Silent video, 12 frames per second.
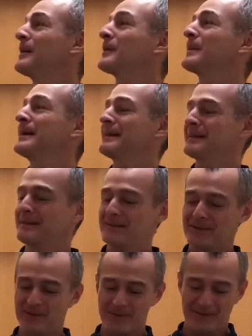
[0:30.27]
when
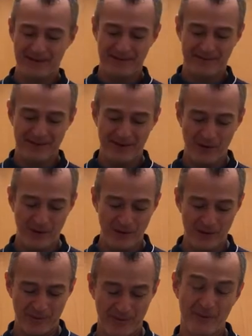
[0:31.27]
you live at
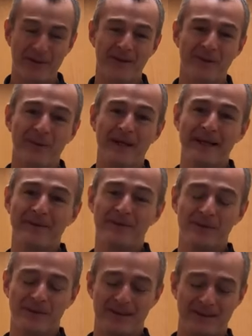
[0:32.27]
home with a wife
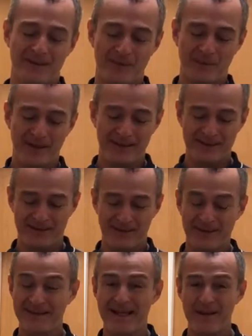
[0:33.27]
who doesn't want
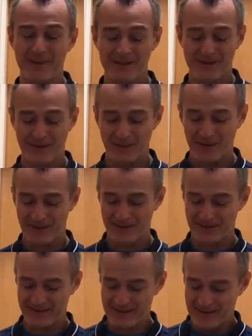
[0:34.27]
you to damage their
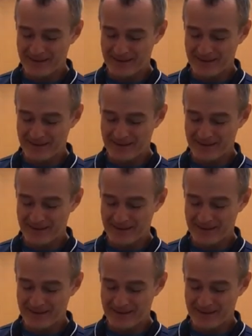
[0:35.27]
walls.